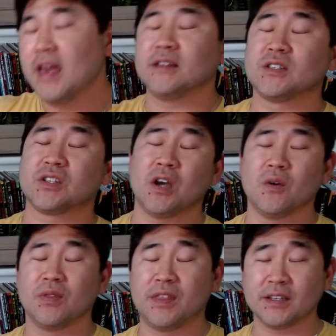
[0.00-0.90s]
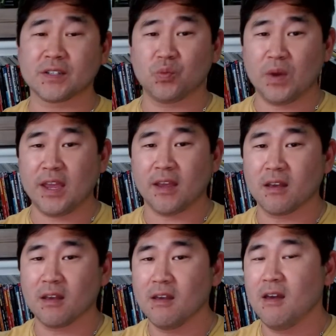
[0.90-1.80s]
And so this
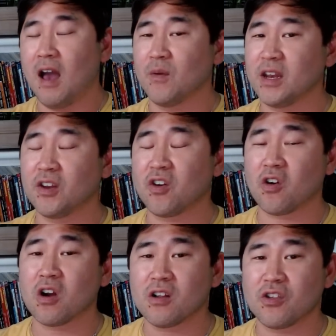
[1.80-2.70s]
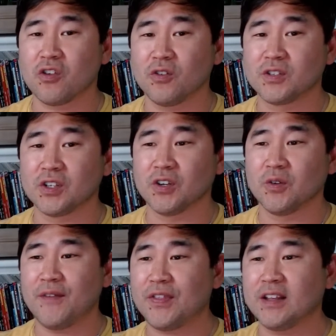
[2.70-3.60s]
week, I would encourage you
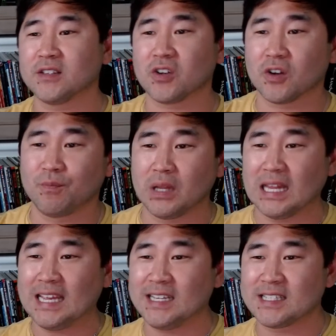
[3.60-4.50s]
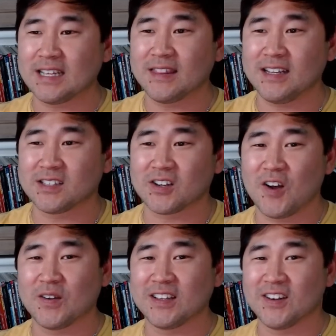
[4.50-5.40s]
to, if things are blazing, things are
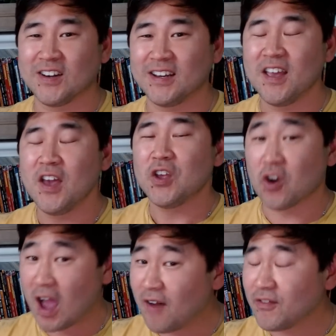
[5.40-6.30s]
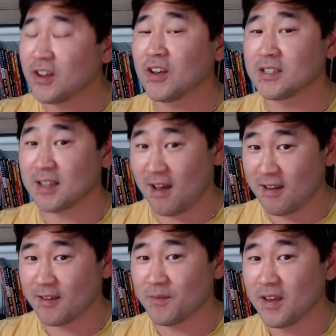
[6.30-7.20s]
going good, you're having a good
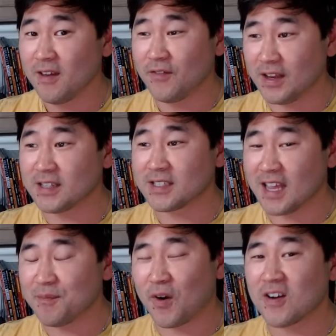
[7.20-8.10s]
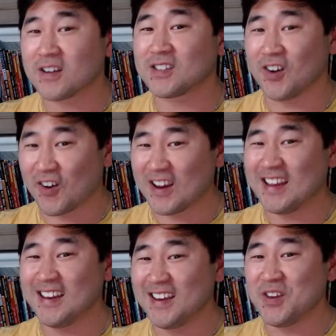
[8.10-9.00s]
time. Venus and Mars are
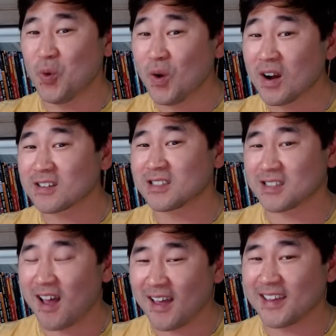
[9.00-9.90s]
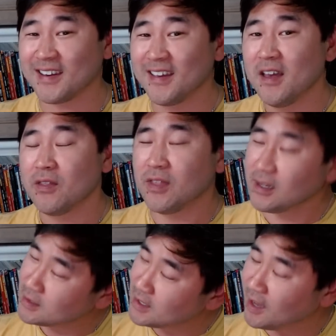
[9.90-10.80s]
in your sign.
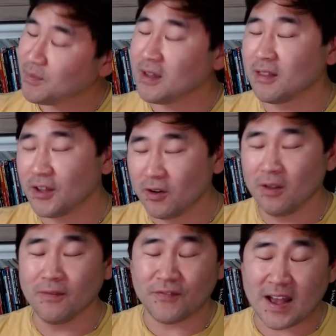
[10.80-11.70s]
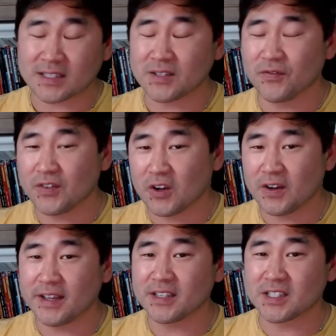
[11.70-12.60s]
It can be a little fast and furious.